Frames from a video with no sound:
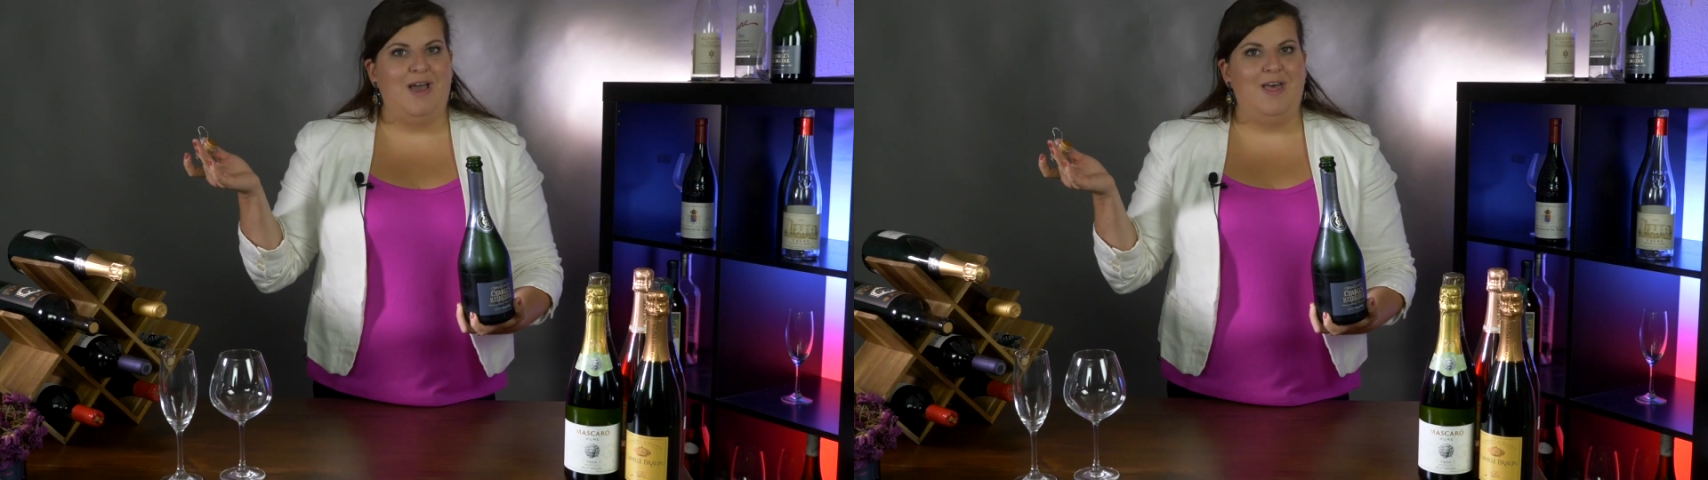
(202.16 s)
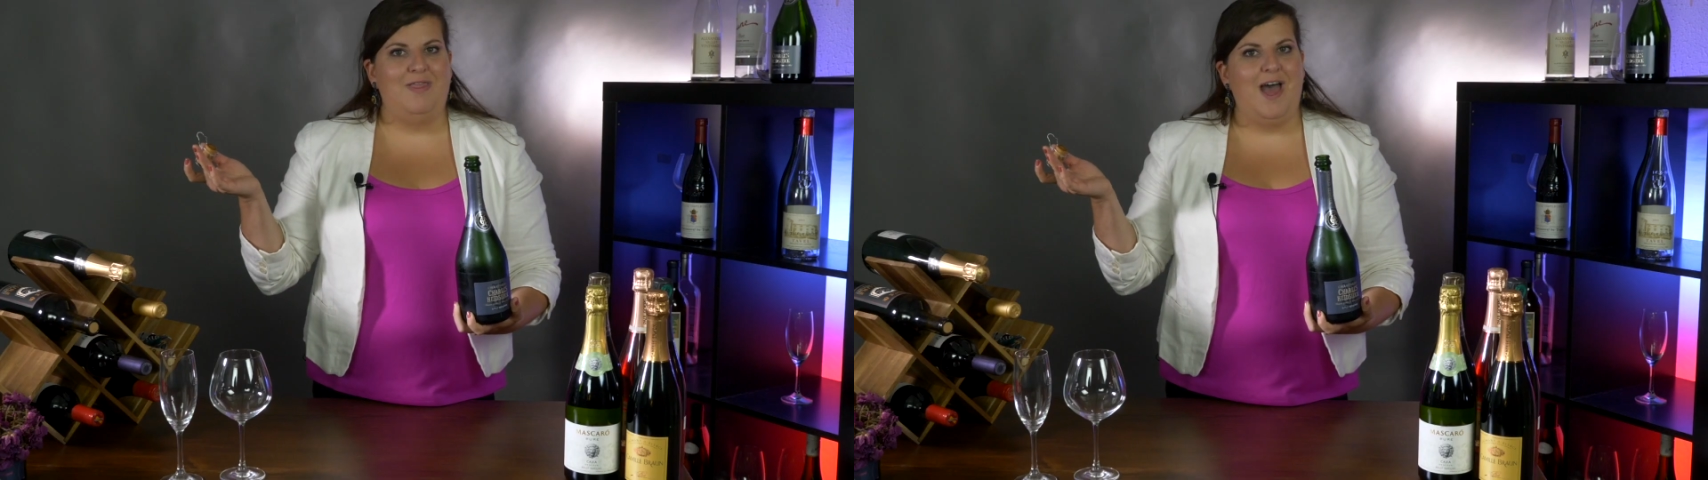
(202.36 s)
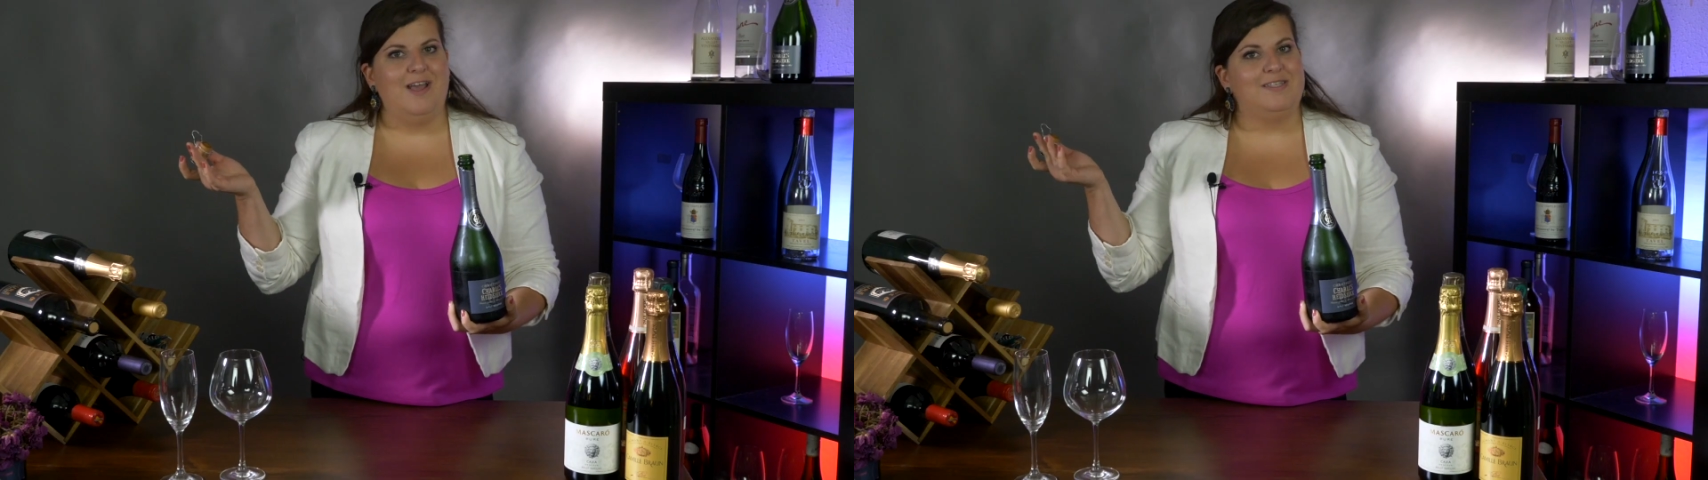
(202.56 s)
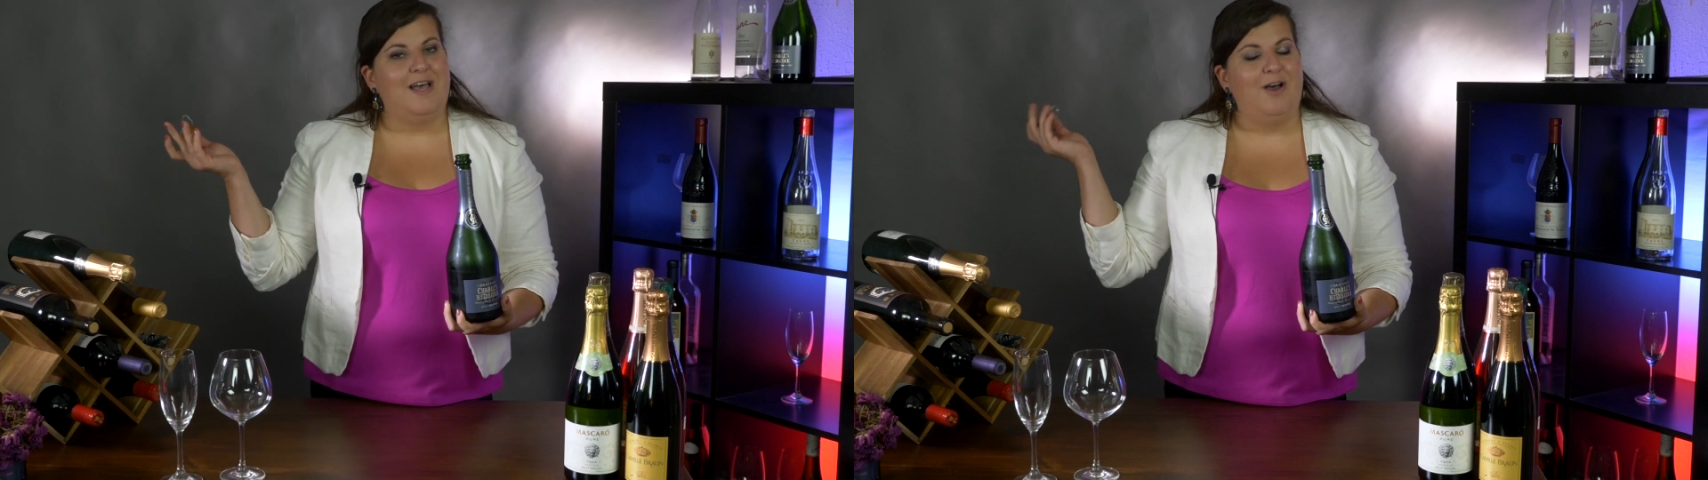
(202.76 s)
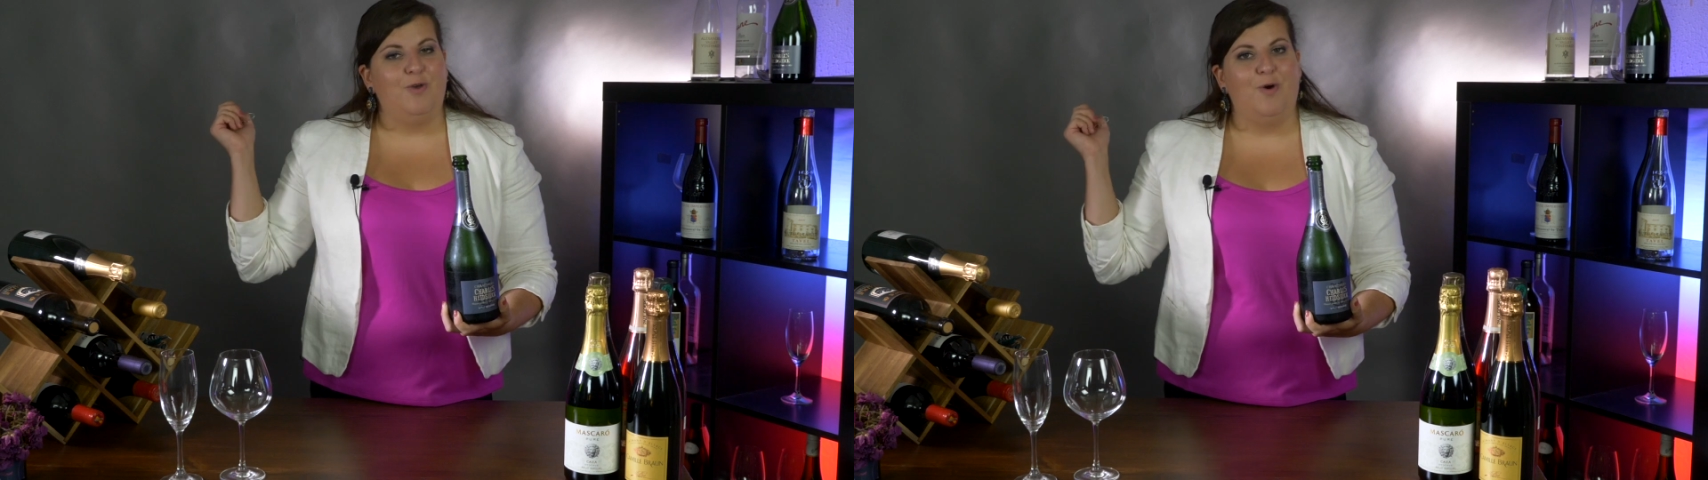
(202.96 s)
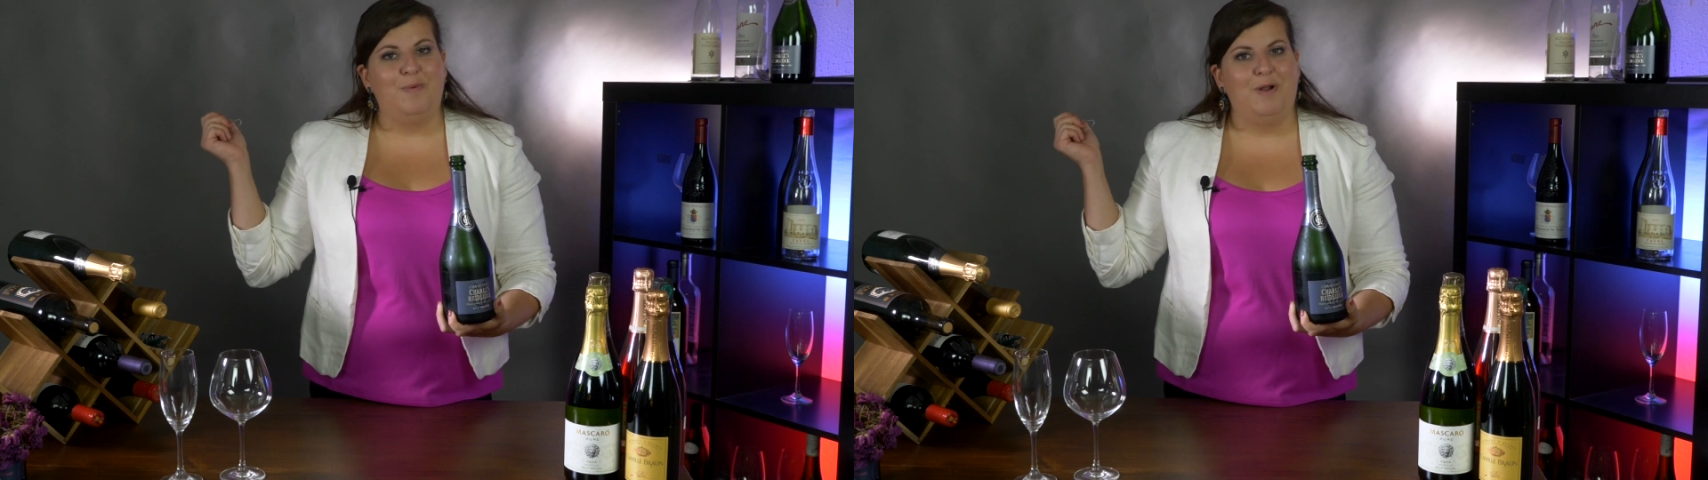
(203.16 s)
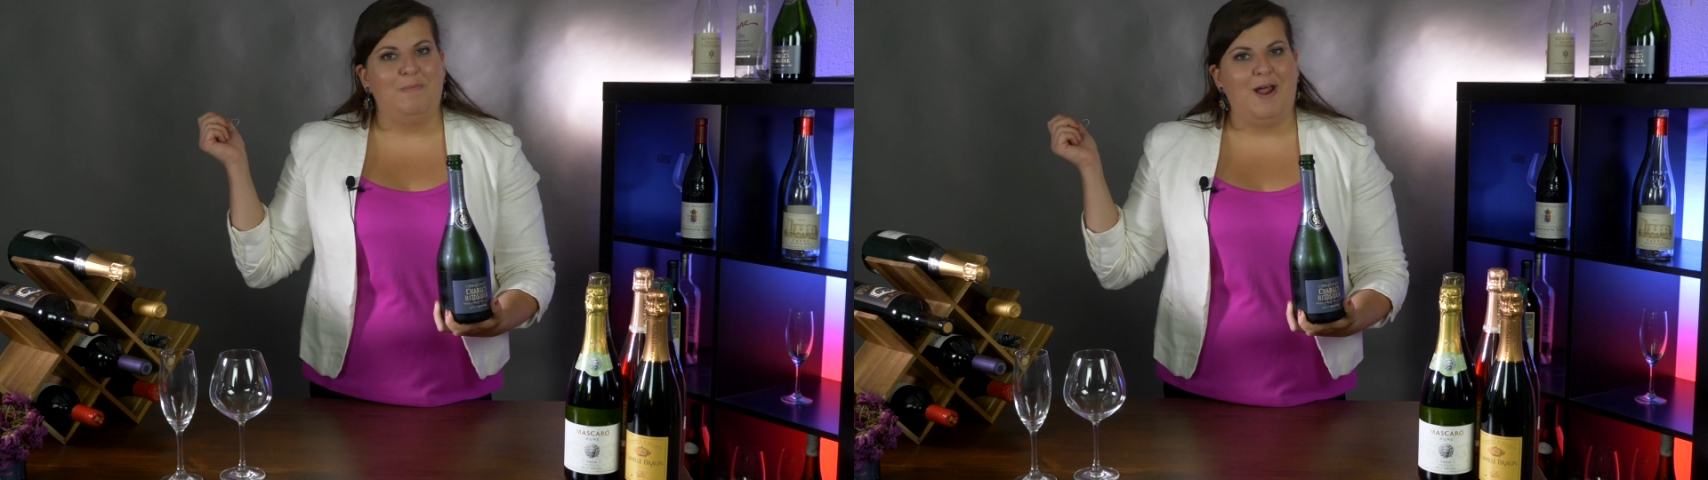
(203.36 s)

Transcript: And that is how you open a